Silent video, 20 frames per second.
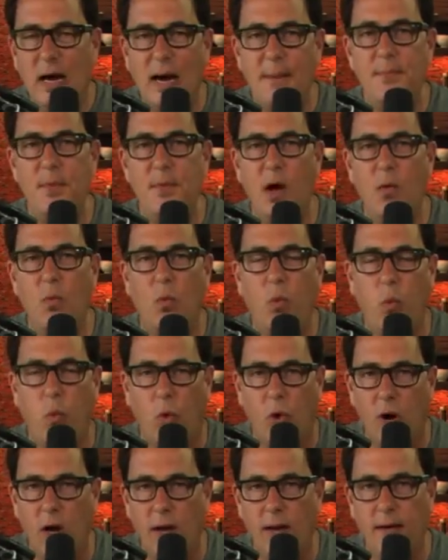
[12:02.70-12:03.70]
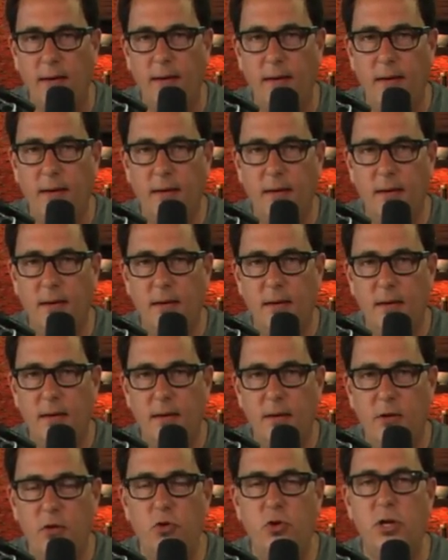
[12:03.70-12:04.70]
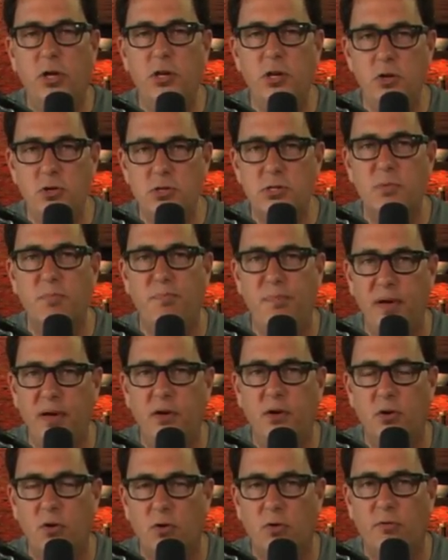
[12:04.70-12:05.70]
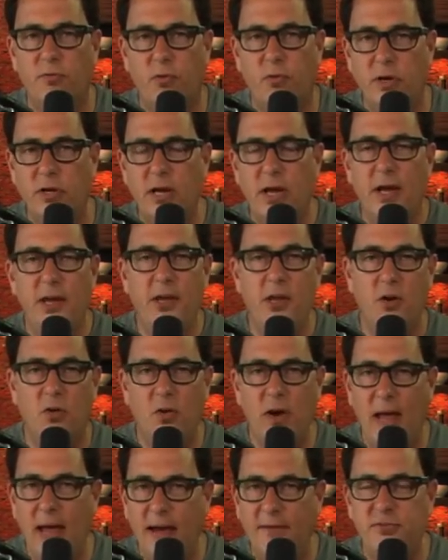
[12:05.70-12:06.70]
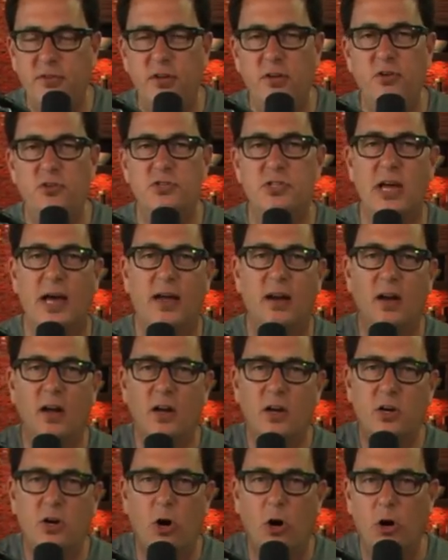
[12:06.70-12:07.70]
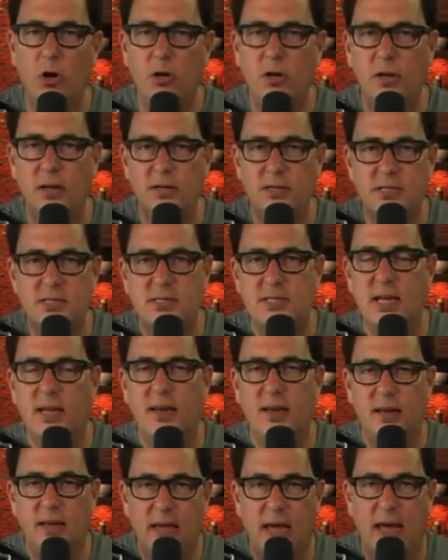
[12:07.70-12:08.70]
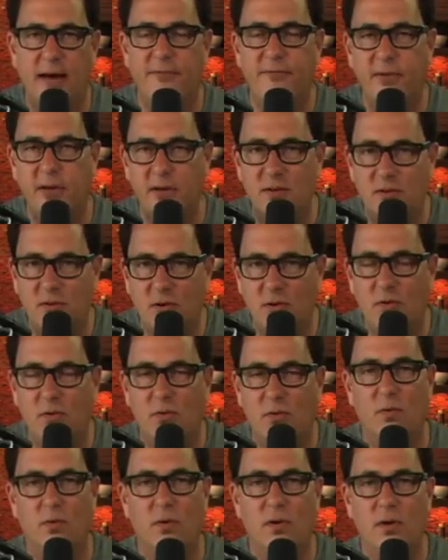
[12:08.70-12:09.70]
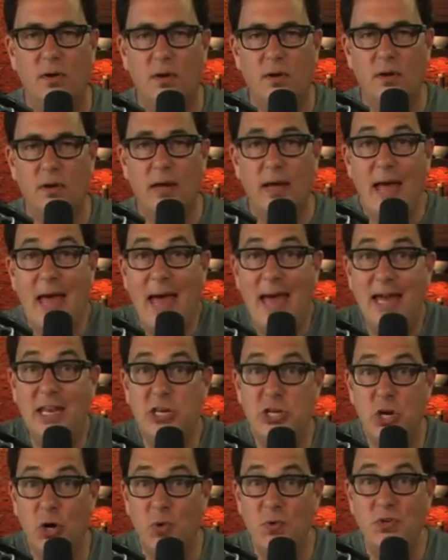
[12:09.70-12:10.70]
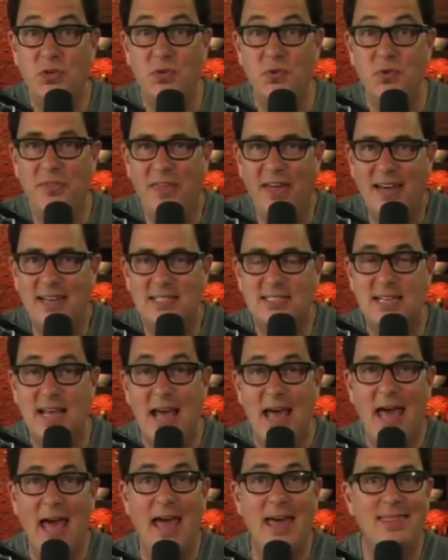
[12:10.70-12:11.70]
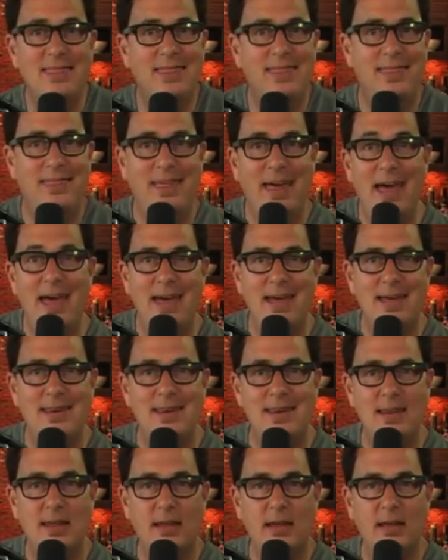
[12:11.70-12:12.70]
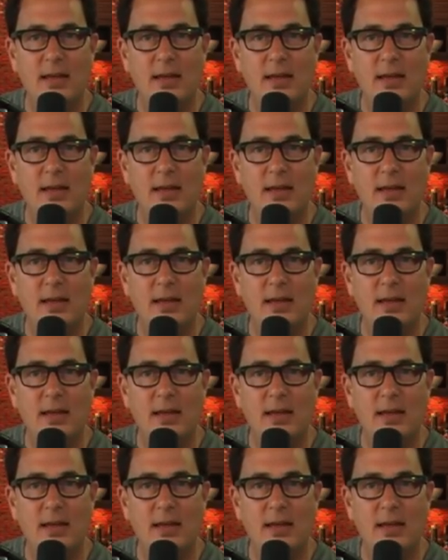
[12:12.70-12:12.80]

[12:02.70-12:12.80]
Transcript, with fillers: I'm not one. You can use a big girl voice. You don't have to use that condescending effing tone. Mm-hmm. And don't do this. And then